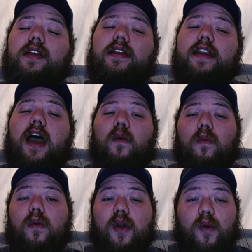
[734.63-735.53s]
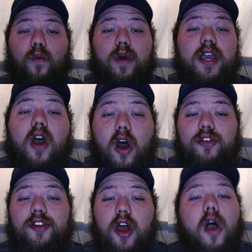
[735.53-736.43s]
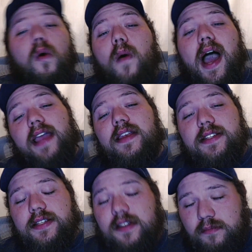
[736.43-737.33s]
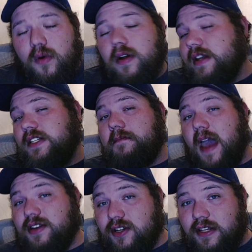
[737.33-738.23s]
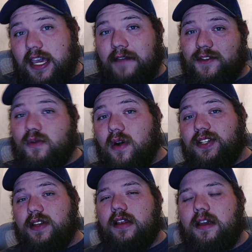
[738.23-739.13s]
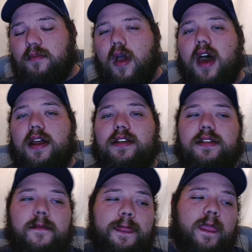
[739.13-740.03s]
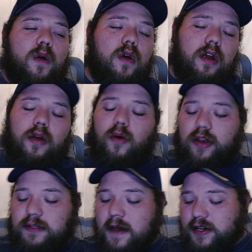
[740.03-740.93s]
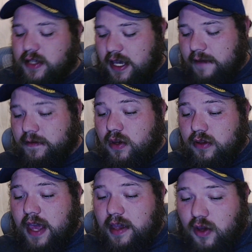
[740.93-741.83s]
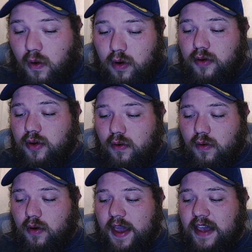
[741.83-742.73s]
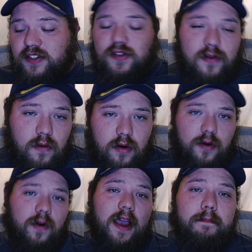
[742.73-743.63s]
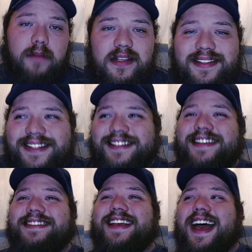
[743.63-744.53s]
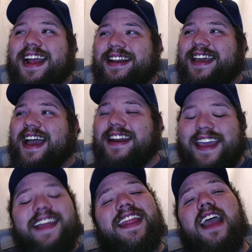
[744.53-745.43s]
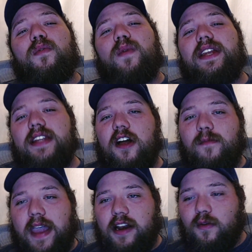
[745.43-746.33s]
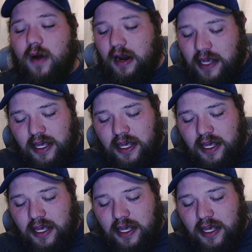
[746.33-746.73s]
Now, we all know why this is important, especially if you are selling products, or especially if you're a store or a business designed kind of in that retail manner where